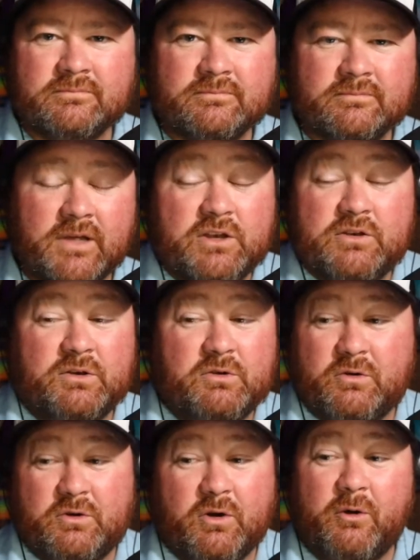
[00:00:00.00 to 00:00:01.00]
And
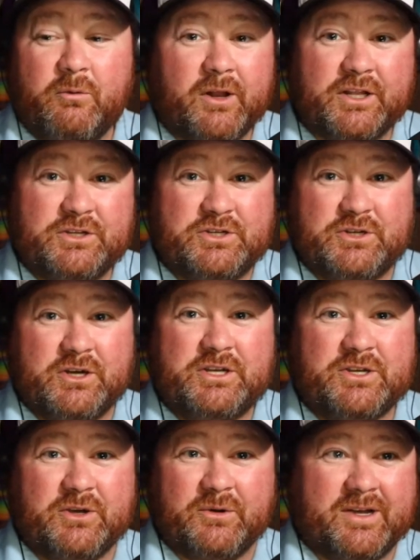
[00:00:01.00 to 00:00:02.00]
nor really should
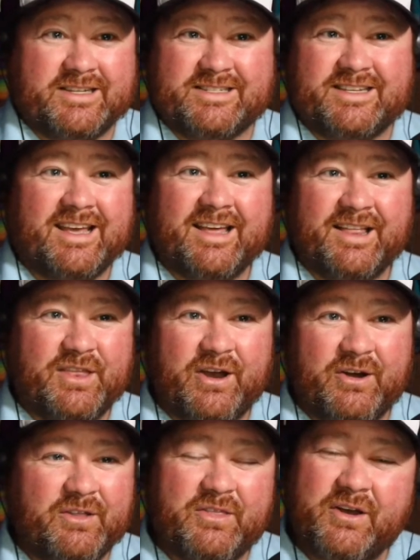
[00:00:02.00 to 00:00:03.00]
you, because
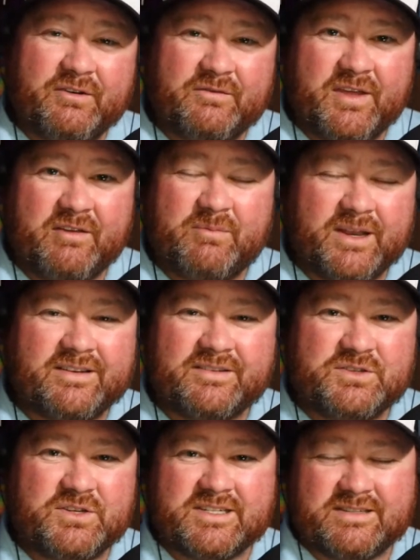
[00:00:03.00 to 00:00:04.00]
they've been
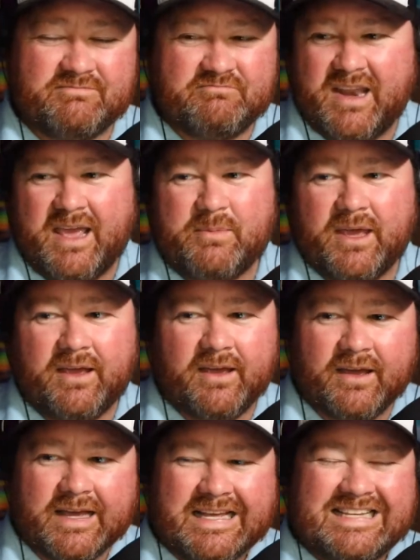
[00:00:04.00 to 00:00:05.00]
just naming
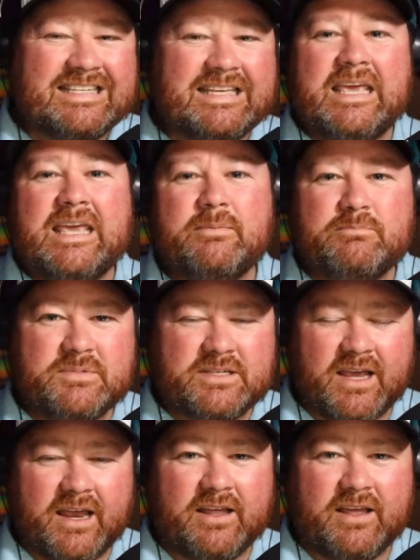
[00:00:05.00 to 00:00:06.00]
schemes
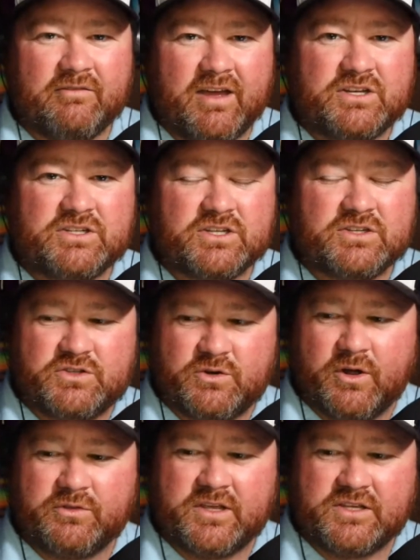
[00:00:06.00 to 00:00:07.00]
and conventions
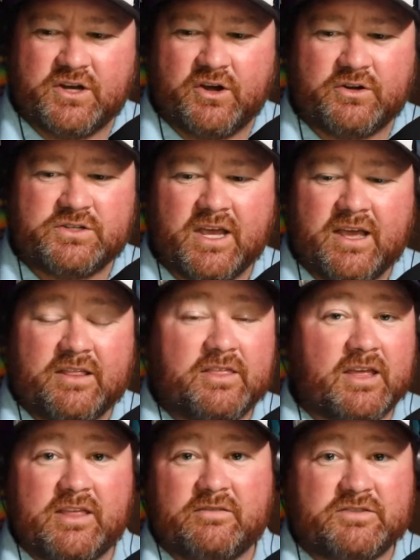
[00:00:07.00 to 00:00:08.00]
throughout these years
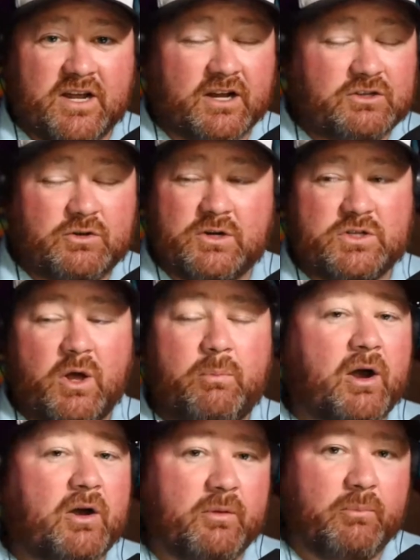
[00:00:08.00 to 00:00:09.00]
that they've stuck to, and it's all
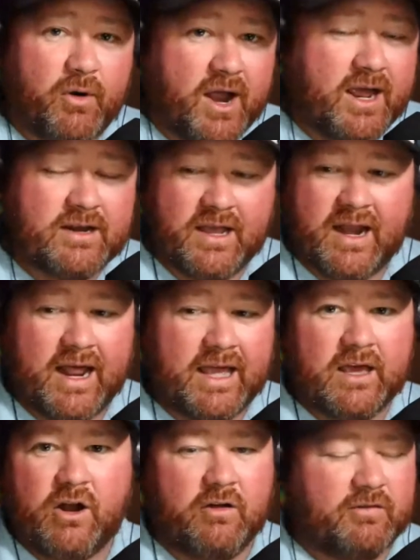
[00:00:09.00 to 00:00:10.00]
part of the branding. And I
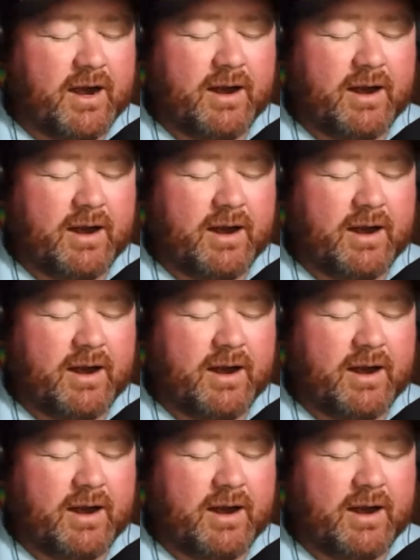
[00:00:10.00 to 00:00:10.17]
get all that.